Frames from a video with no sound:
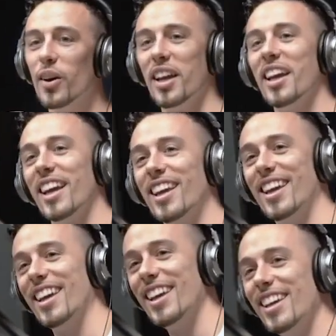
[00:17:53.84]
he
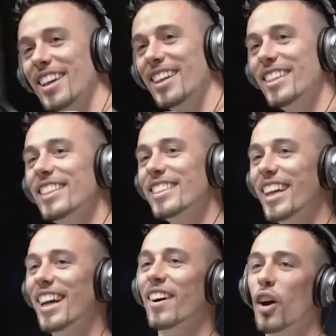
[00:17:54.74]
was supposed to be there
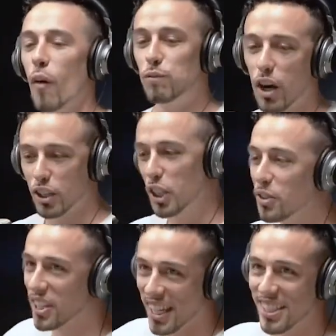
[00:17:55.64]
Saturday yeah. morning. Fuck
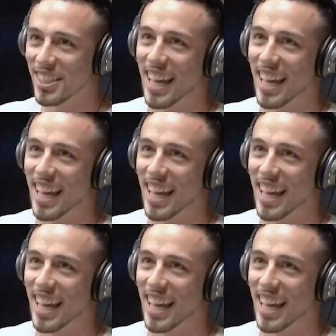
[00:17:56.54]
you, kicking your